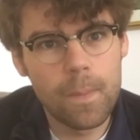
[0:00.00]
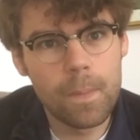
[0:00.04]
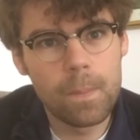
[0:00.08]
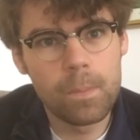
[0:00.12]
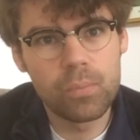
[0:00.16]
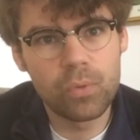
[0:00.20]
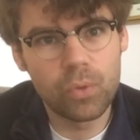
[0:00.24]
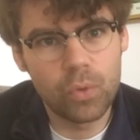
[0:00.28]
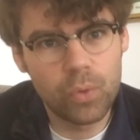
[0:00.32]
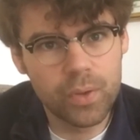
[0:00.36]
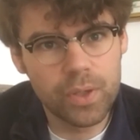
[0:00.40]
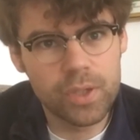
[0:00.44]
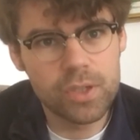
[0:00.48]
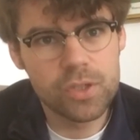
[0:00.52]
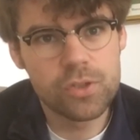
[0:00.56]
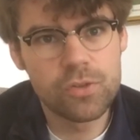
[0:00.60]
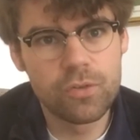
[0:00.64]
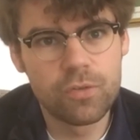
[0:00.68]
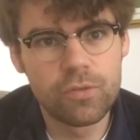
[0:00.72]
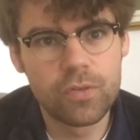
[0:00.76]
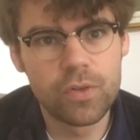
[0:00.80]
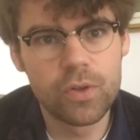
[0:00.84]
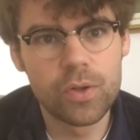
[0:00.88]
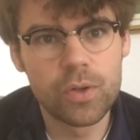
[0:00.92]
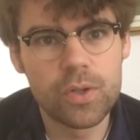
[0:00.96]
brought into
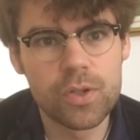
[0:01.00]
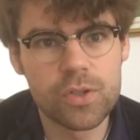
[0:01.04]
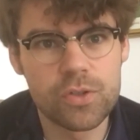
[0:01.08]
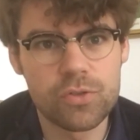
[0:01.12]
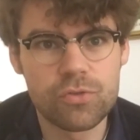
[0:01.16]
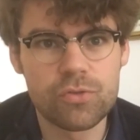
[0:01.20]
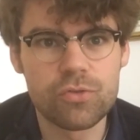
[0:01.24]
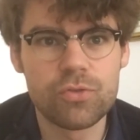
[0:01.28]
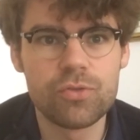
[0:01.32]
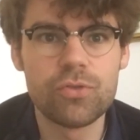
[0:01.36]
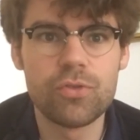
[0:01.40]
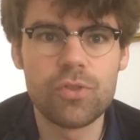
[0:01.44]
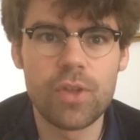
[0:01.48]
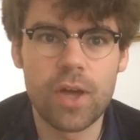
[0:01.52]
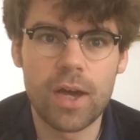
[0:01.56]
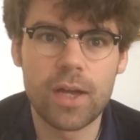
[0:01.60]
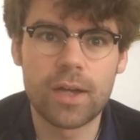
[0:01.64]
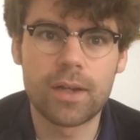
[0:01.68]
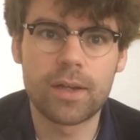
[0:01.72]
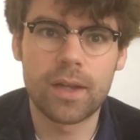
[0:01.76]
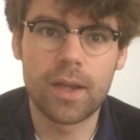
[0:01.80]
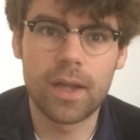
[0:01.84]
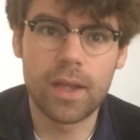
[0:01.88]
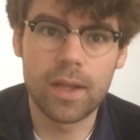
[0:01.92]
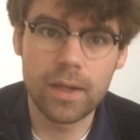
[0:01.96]
focus through that.
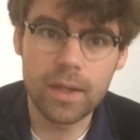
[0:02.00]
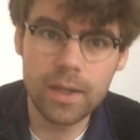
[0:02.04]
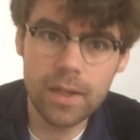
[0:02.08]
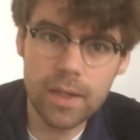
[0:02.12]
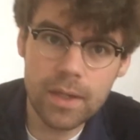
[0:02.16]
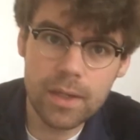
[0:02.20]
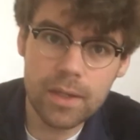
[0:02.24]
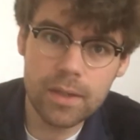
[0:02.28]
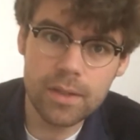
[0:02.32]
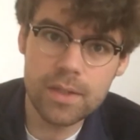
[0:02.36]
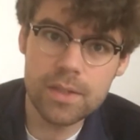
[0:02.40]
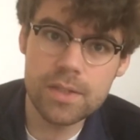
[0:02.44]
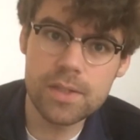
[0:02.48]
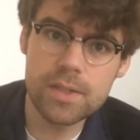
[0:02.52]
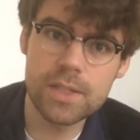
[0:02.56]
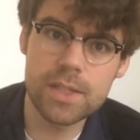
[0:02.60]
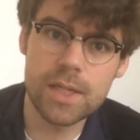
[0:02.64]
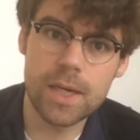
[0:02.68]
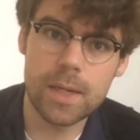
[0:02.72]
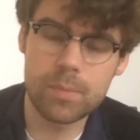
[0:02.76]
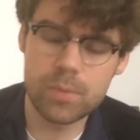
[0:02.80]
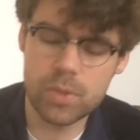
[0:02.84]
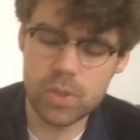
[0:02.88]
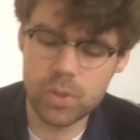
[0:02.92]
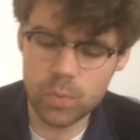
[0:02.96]
And here in this
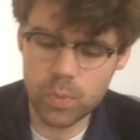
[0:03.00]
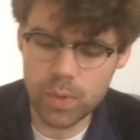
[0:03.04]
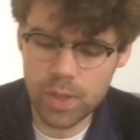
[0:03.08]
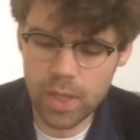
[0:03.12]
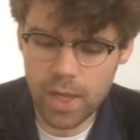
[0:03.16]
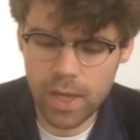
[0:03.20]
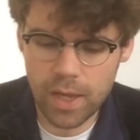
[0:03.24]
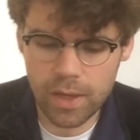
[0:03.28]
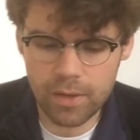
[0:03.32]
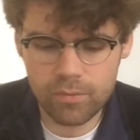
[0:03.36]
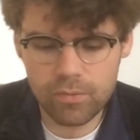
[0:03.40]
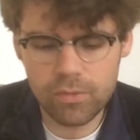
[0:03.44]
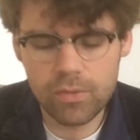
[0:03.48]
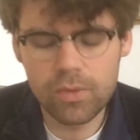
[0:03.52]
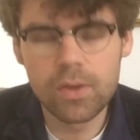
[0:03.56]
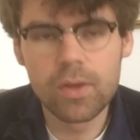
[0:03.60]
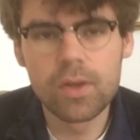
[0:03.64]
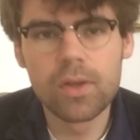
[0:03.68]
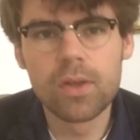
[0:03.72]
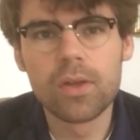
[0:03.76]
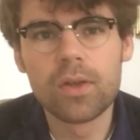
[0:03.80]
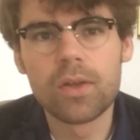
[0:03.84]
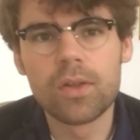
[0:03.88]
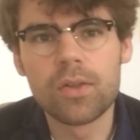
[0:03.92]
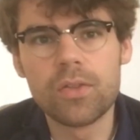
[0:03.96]
chapter we have
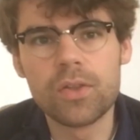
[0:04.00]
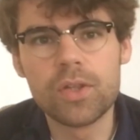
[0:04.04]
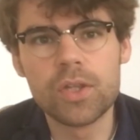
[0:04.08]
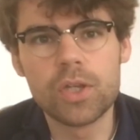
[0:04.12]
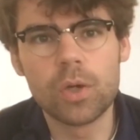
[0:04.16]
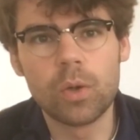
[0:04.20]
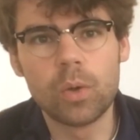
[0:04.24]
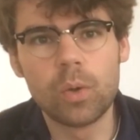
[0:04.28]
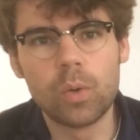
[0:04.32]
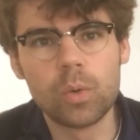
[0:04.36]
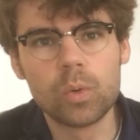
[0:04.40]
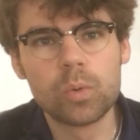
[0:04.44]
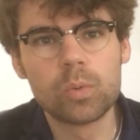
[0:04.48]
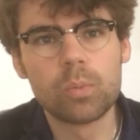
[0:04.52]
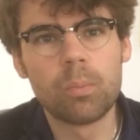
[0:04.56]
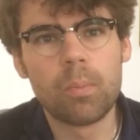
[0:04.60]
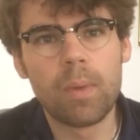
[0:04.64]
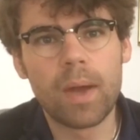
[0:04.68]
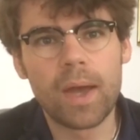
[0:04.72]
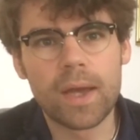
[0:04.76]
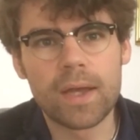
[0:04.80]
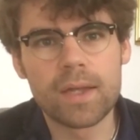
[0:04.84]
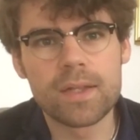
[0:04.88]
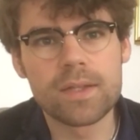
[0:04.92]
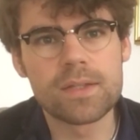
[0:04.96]
the old
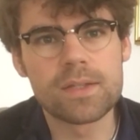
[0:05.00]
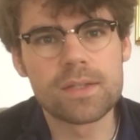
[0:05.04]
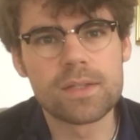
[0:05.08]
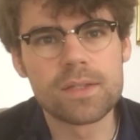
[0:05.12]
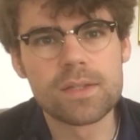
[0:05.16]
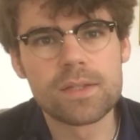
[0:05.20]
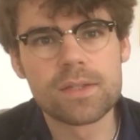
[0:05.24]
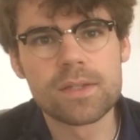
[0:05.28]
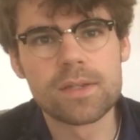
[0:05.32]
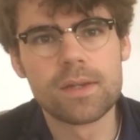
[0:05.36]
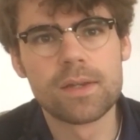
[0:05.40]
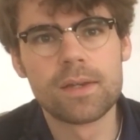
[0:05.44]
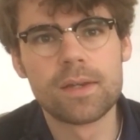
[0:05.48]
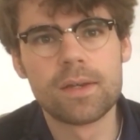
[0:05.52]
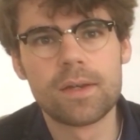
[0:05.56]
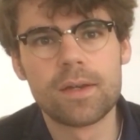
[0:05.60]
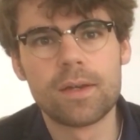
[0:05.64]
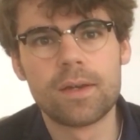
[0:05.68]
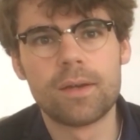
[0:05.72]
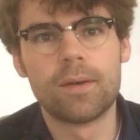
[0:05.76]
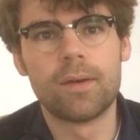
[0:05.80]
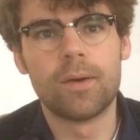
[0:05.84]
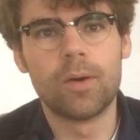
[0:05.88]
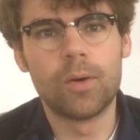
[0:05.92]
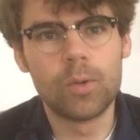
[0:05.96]
man's
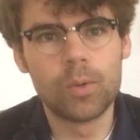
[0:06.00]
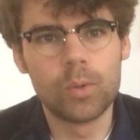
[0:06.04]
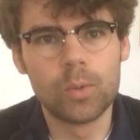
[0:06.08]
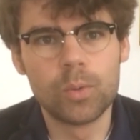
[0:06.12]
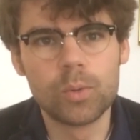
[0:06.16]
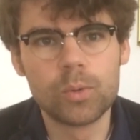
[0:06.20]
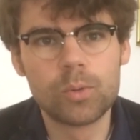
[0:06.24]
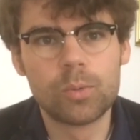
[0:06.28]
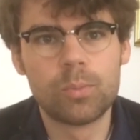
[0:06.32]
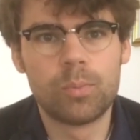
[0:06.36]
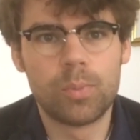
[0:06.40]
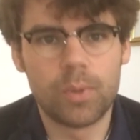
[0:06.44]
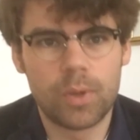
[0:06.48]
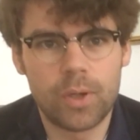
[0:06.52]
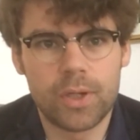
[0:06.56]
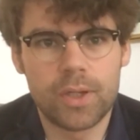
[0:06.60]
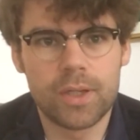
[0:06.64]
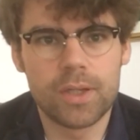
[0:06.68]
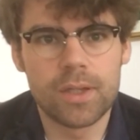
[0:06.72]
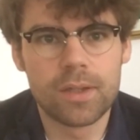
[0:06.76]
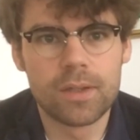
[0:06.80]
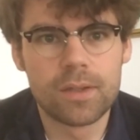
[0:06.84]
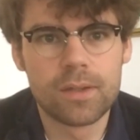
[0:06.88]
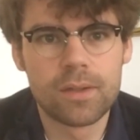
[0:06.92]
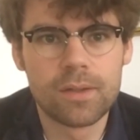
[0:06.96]
old
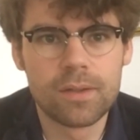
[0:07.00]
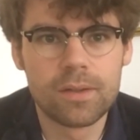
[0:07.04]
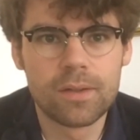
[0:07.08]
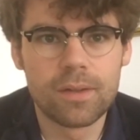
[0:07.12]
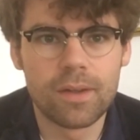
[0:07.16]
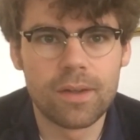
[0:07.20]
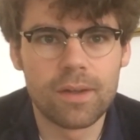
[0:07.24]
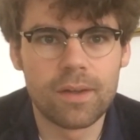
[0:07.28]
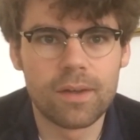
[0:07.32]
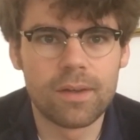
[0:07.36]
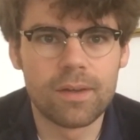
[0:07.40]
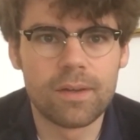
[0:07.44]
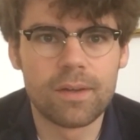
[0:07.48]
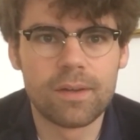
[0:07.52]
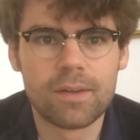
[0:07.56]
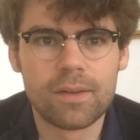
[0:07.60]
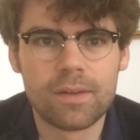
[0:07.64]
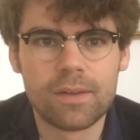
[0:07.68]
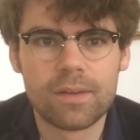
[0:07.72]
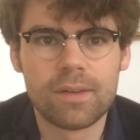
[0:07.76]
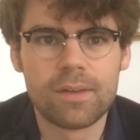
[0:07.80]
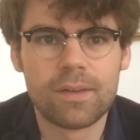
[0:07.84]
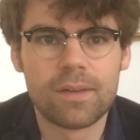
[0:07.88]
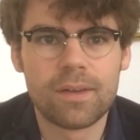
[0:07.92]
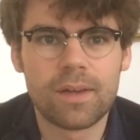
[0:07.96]
body,
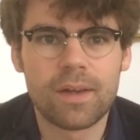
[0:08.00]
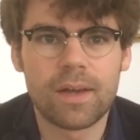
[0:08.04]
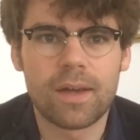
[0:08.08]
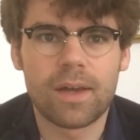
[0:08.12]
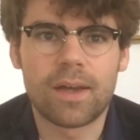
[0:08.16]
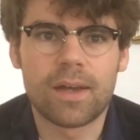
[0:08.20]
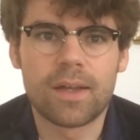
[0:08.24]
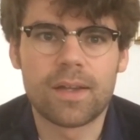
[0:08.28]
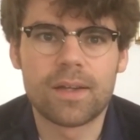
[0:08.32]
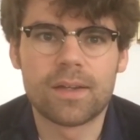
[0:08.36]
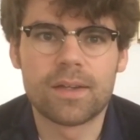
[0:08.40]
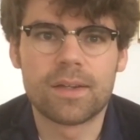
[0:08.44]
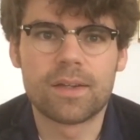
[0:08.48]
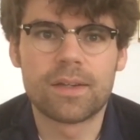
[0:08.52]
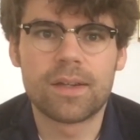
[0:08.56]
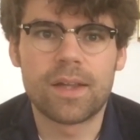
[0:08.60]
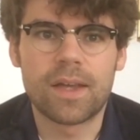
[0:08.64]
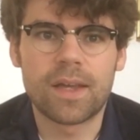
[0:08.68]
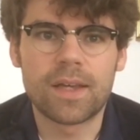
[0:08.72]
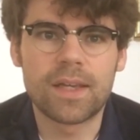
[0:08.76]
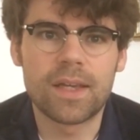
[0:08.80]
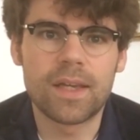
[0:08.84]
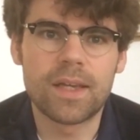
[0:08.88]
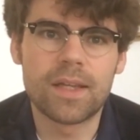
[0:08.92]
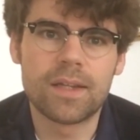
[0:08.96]
and
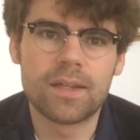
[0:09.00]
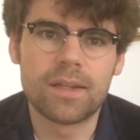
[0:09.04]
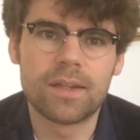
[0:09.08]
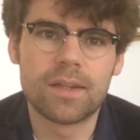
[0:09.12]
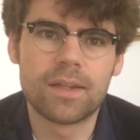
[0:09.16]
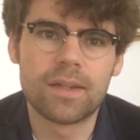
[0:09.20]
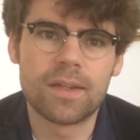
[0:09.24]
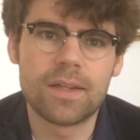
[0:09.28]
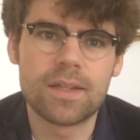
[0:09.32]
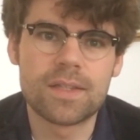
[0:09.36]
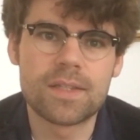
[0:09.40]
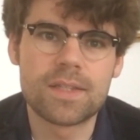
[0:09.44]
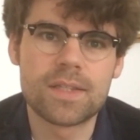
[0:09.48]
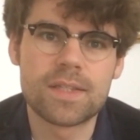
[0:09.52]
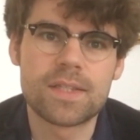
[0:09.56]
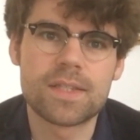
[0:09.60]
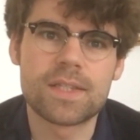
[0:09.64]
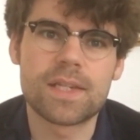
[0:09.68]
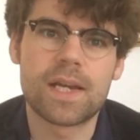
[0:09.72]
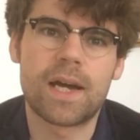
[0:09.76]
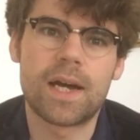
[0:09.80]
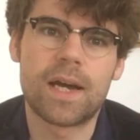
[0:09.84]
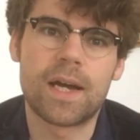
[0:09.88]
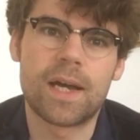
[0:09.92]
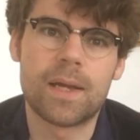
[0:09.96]
again it's
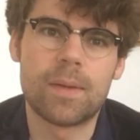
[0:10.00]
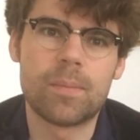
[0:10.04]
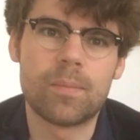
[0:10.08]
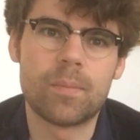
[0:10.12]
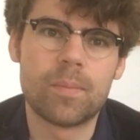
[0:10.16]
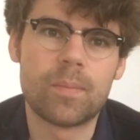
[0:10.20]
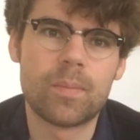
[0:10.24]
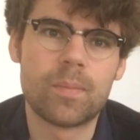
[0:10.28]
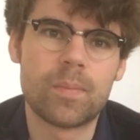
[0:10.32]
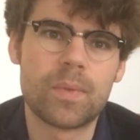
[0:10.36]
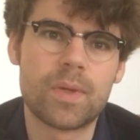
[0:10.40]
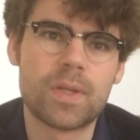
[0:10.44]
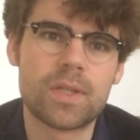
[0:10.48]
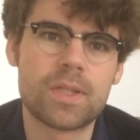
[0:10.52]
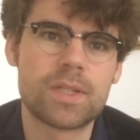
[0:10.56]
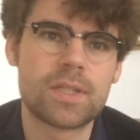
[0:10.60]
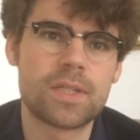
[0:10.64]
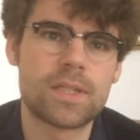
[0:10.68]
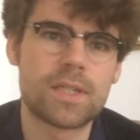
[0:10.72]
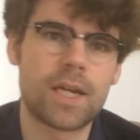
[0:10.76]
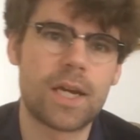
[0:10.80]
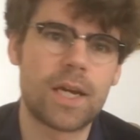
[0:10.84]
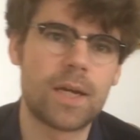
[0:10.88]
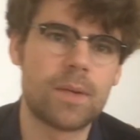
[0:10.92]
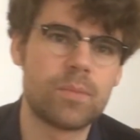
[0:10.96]
time. His
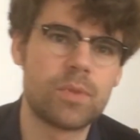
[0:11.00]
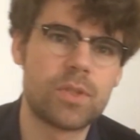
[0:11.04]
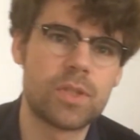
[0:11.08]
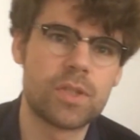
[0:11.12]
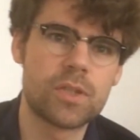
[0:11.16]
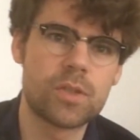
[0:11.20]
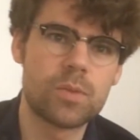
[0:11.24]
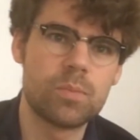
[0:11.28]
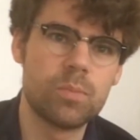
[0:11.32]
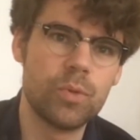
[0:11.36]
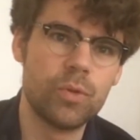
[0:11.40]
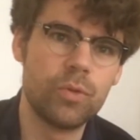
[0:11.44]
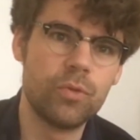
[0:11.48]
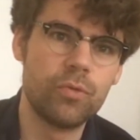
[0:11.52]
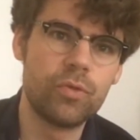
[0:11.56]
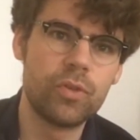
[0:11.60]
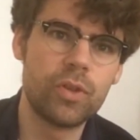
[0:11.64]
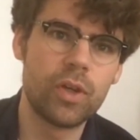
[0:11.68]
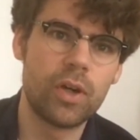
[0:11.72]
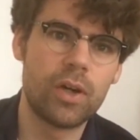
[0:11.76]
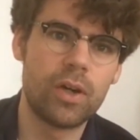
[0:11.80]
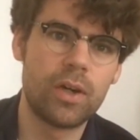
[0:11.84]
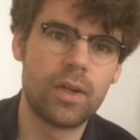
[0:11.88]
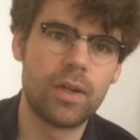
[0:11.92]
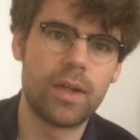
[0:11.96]
time's just moved
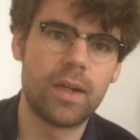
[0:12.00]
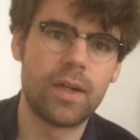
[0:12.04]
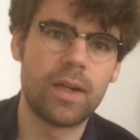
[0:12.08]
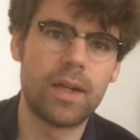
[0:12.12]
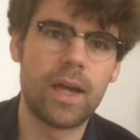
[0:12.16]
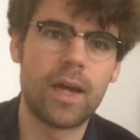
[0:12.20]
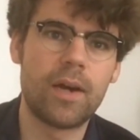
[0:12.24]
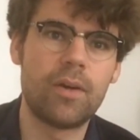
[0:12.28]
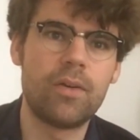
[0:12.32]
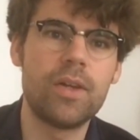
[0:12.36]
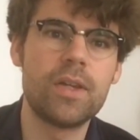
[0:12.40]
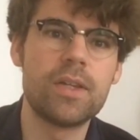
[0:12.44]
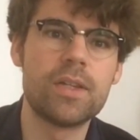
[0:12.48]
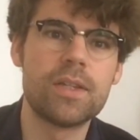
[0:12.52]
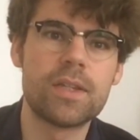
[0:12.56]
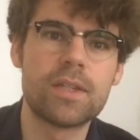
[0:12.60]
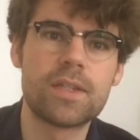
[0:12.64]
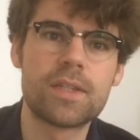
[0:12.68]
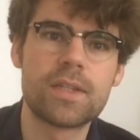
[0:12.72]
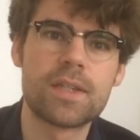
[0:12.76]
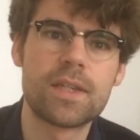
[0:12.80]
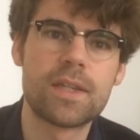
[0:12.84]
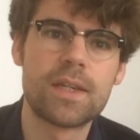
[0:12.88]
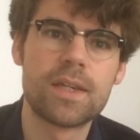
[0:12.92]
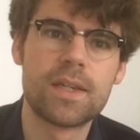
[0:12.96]
on, and now he's